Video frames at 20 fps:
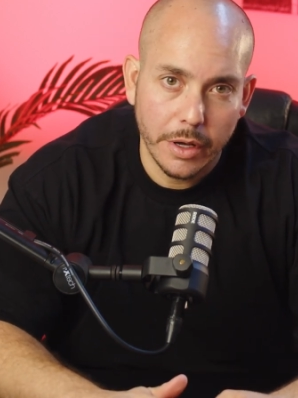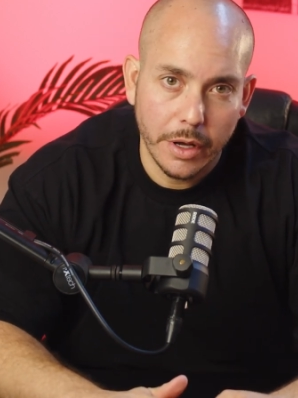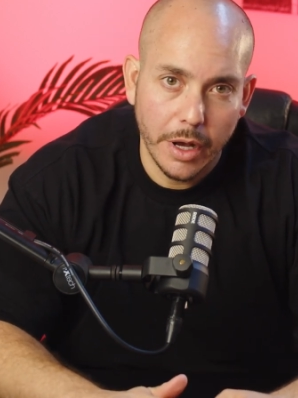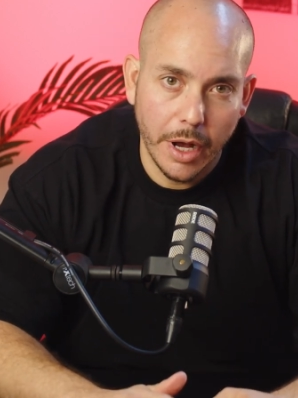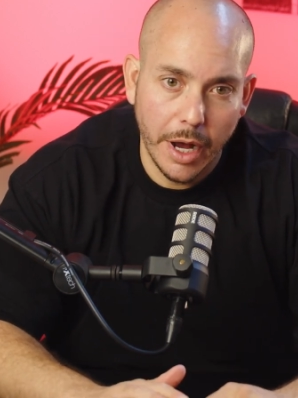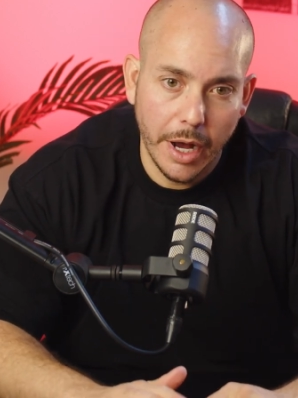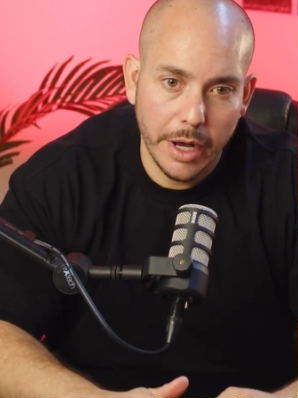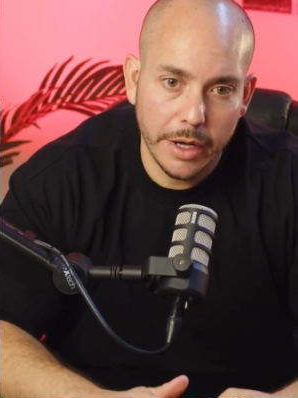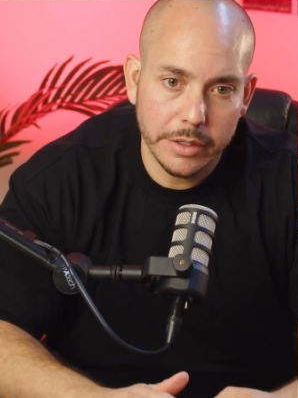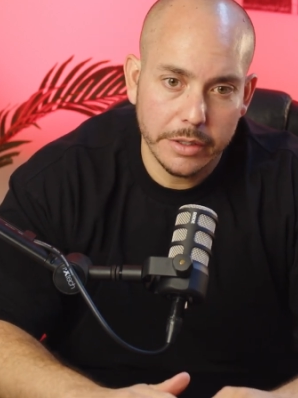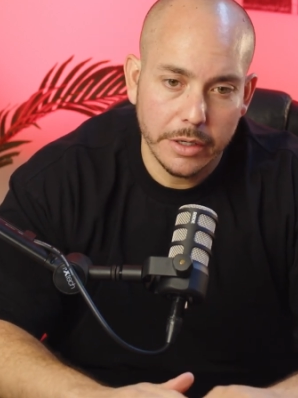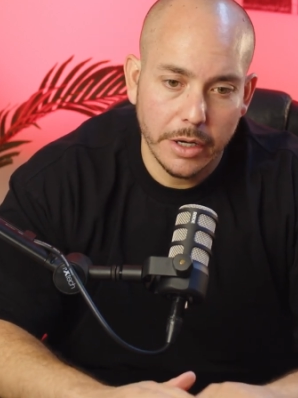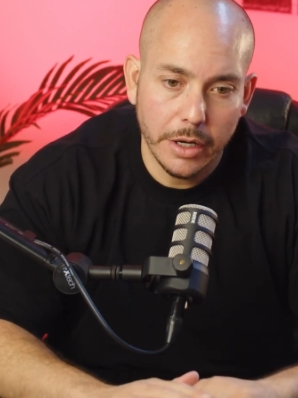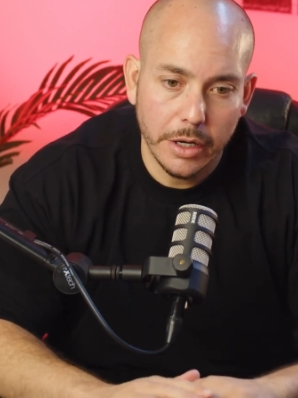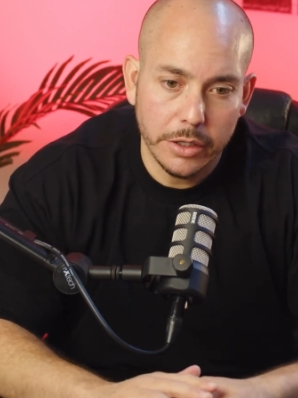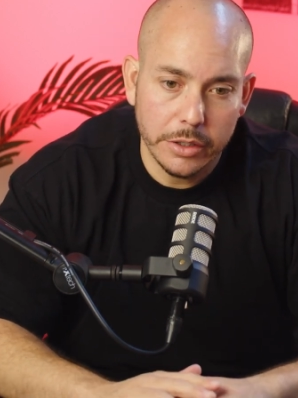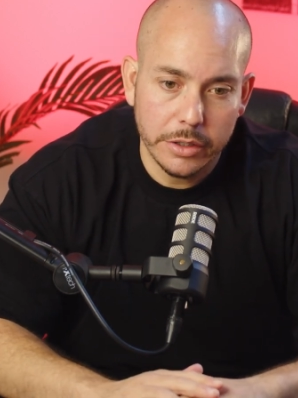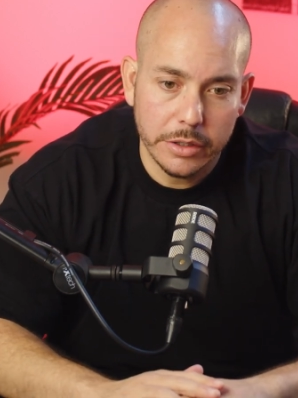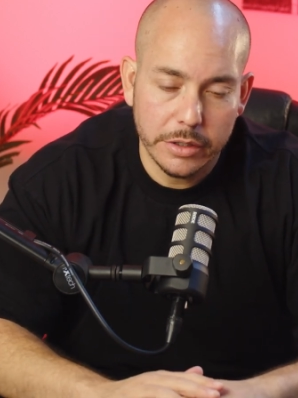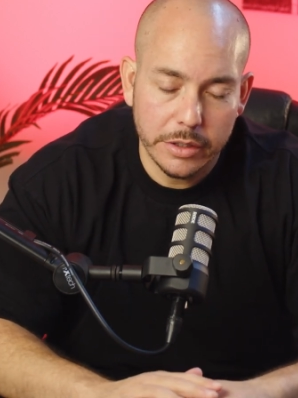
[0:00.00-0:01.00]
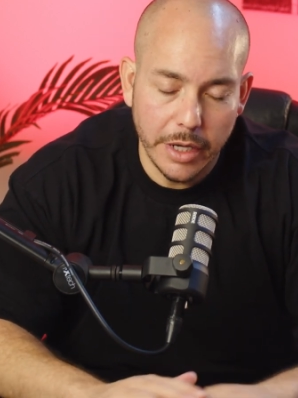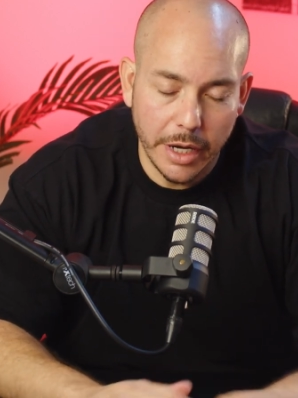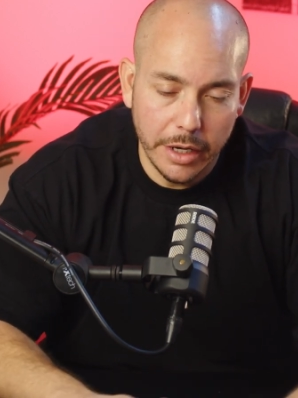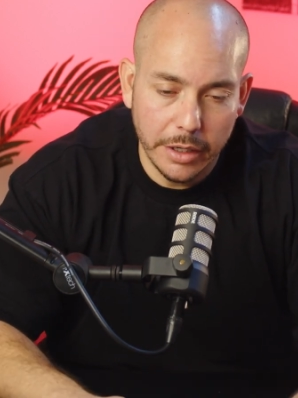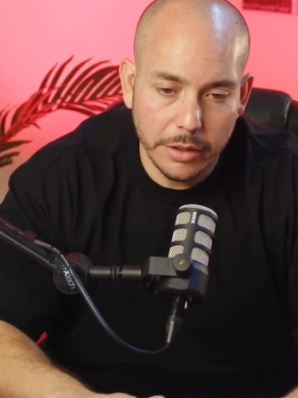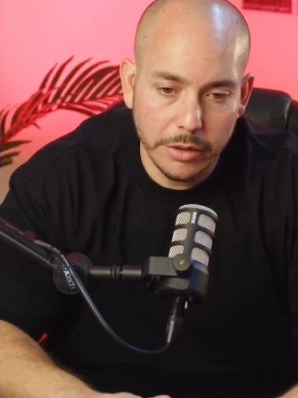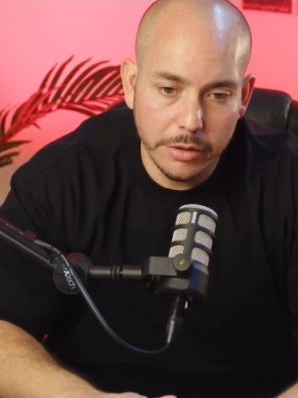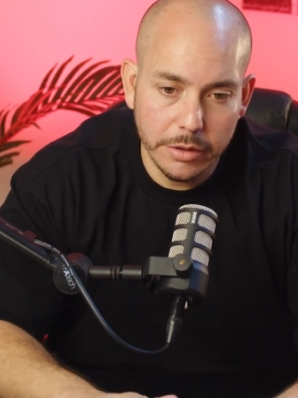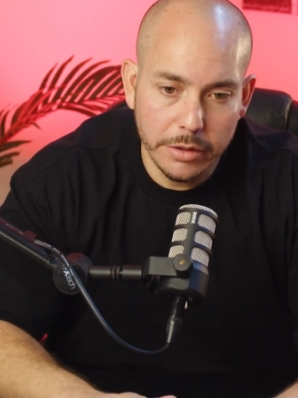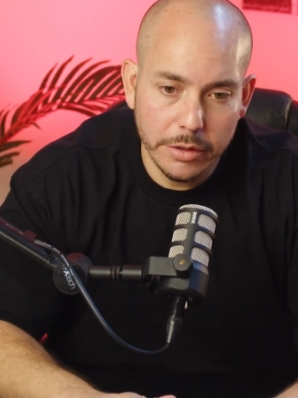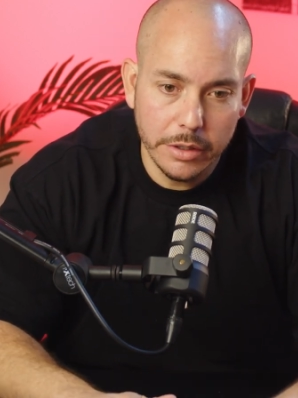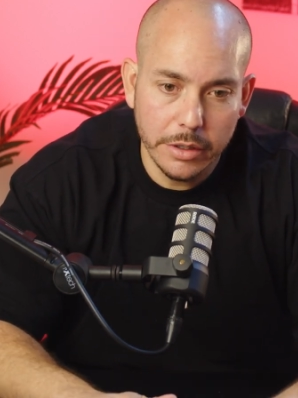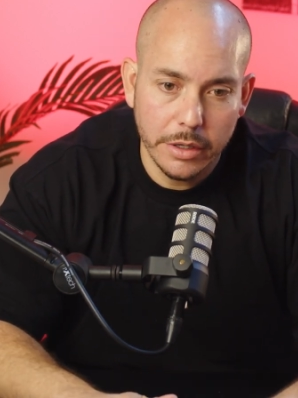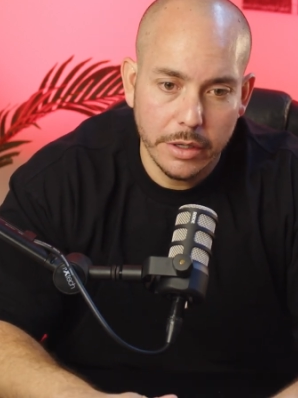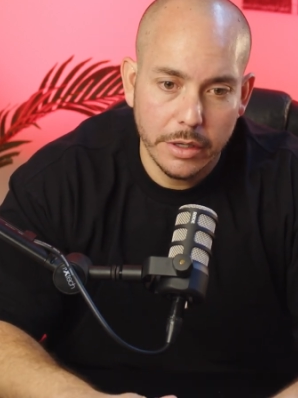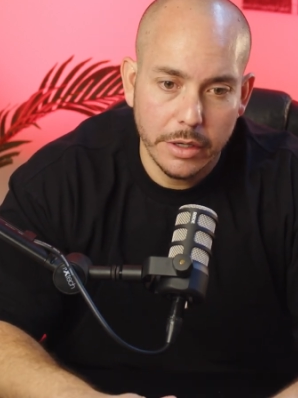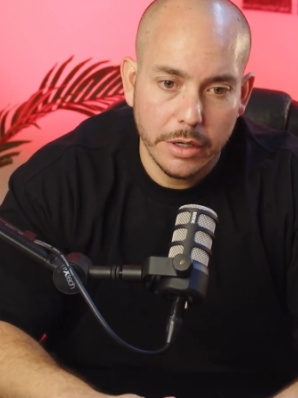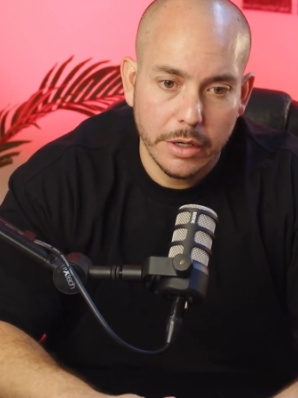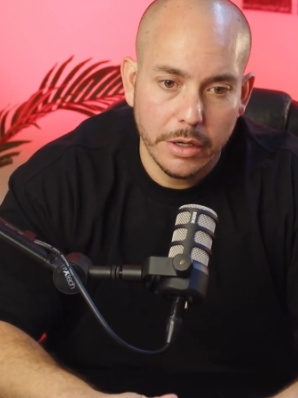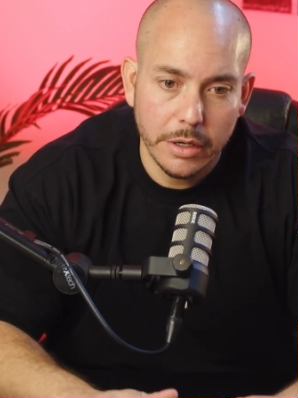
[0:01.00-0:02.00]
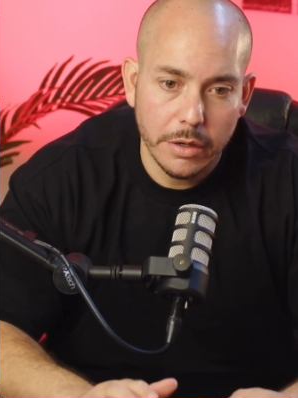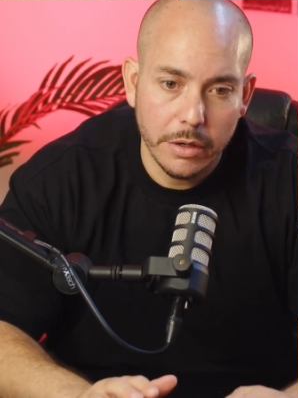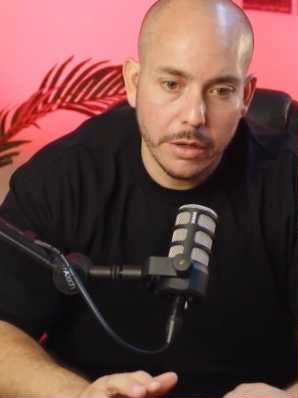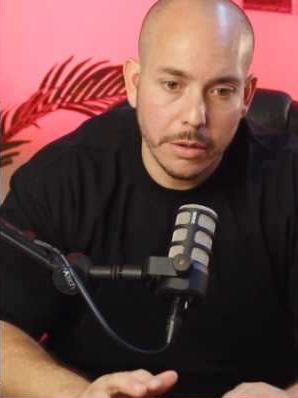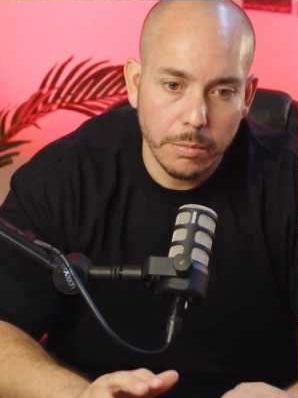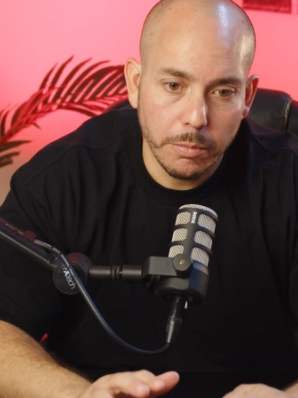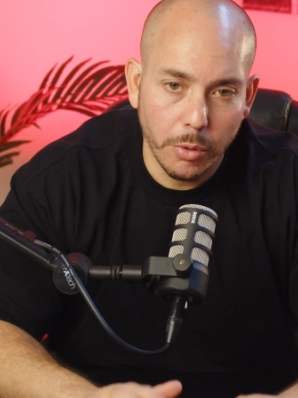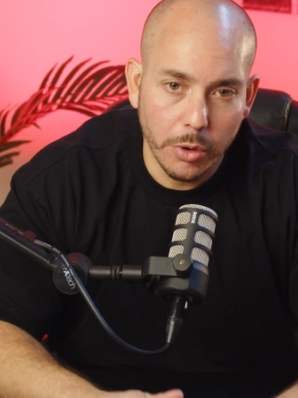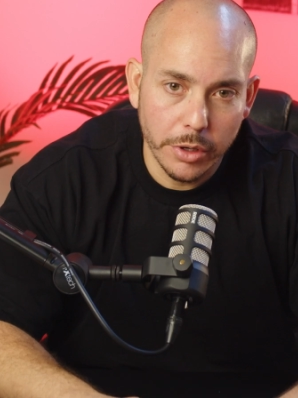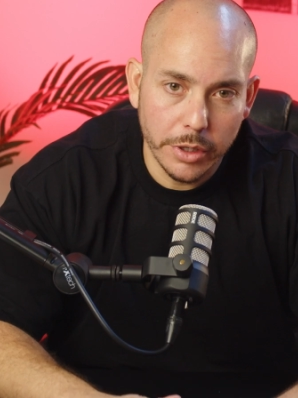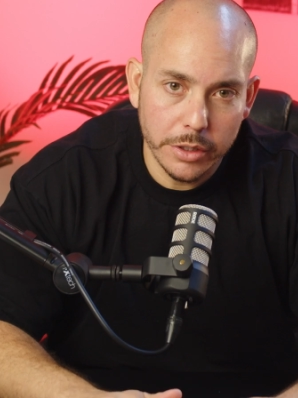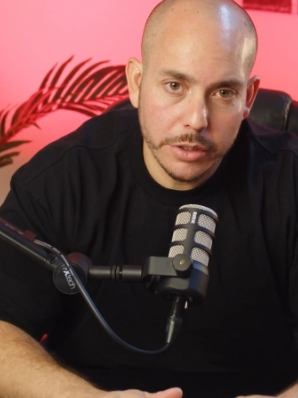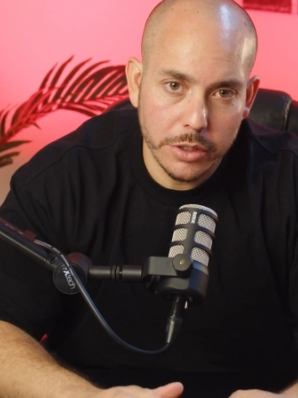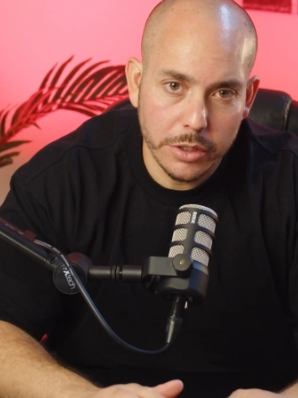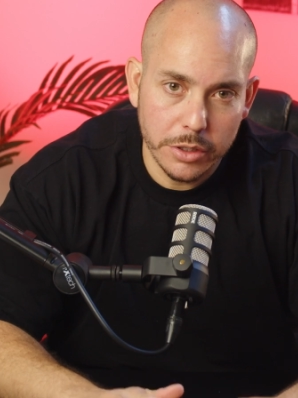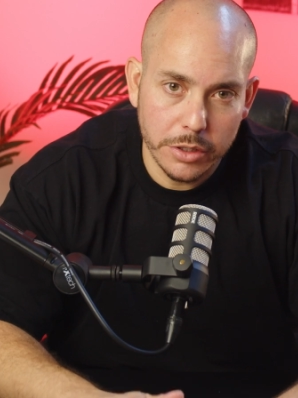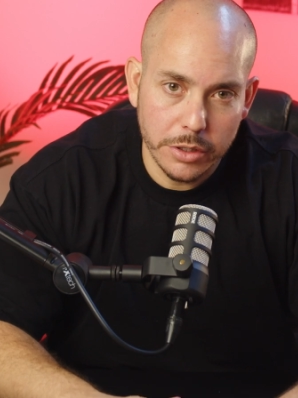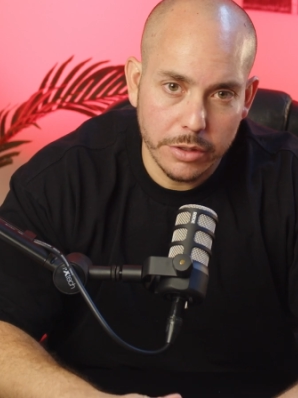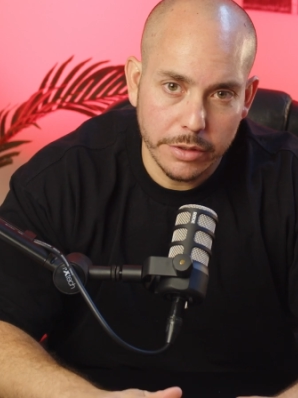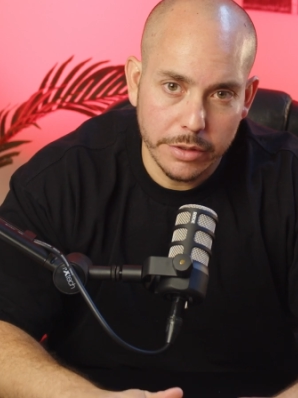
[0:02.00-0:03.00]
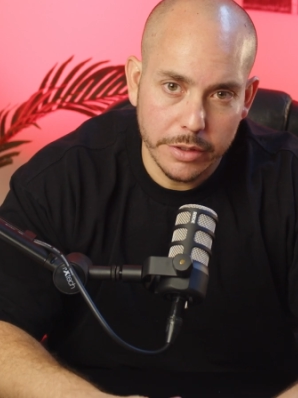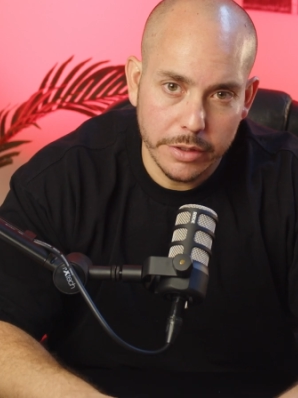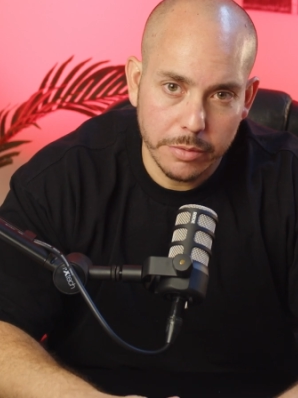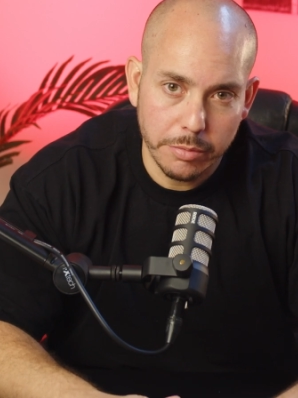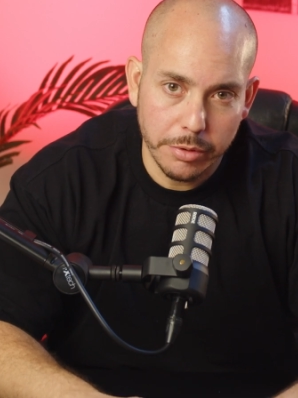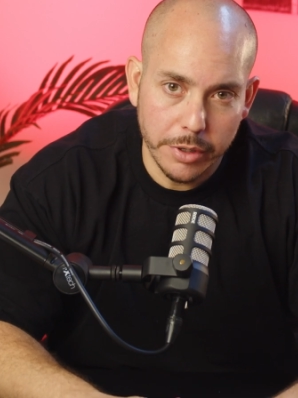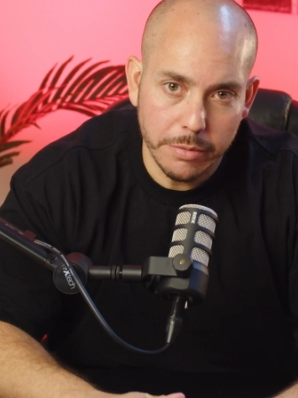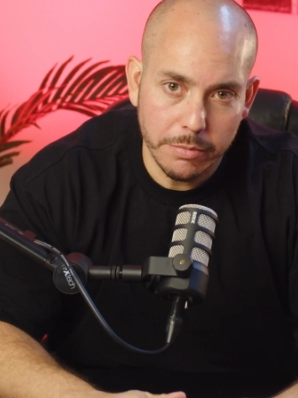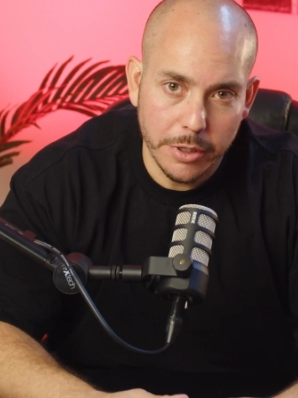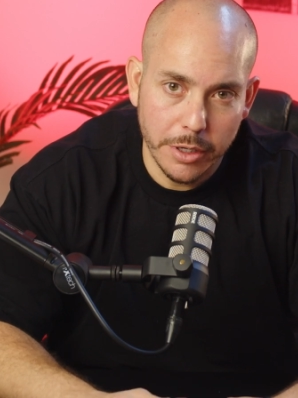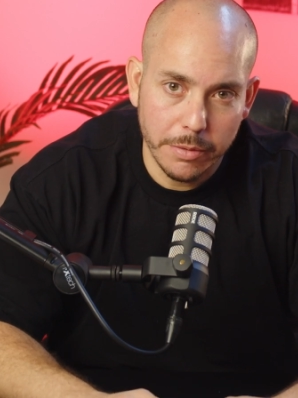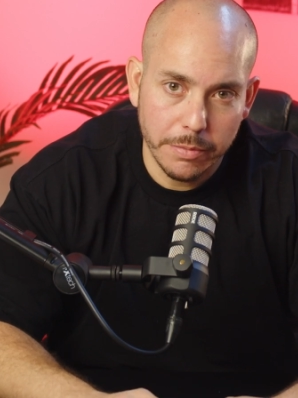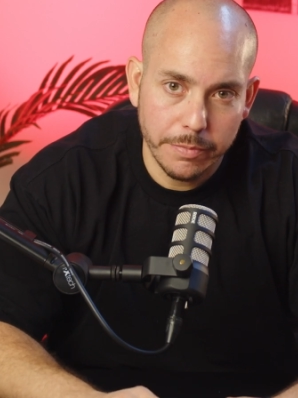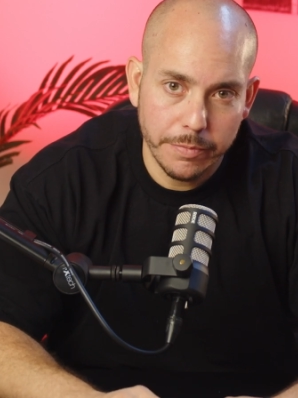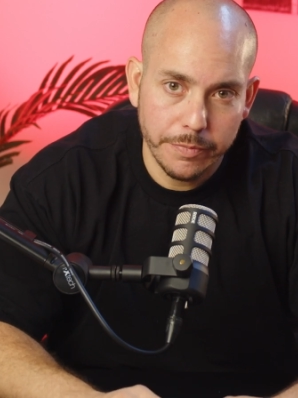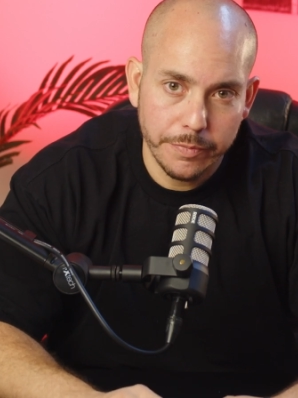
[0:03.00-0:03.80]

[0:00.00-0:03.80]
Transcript: has a standard mortgage insurance premium.